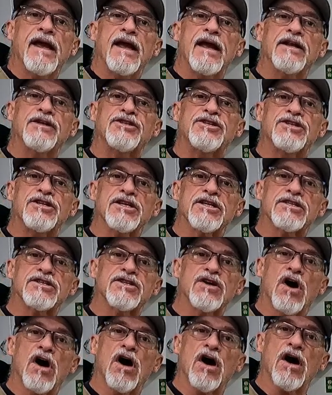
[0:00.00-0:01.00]
It's
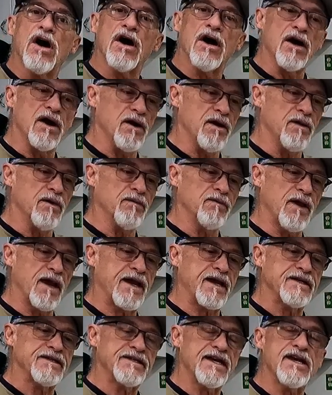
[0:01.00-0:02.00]
just,
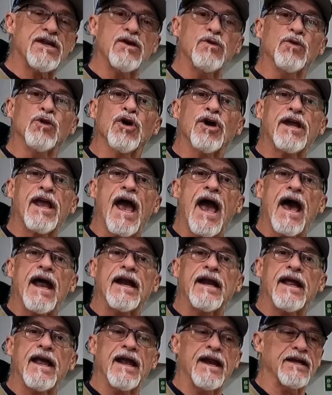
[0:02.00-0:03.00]
like I said, you look at
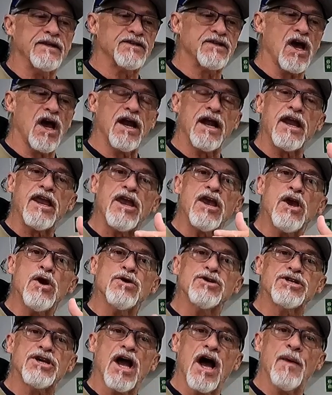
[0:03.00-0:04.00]
it and it's got a
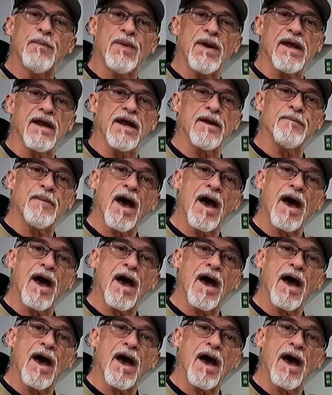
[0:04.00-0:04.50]
huge cup in it.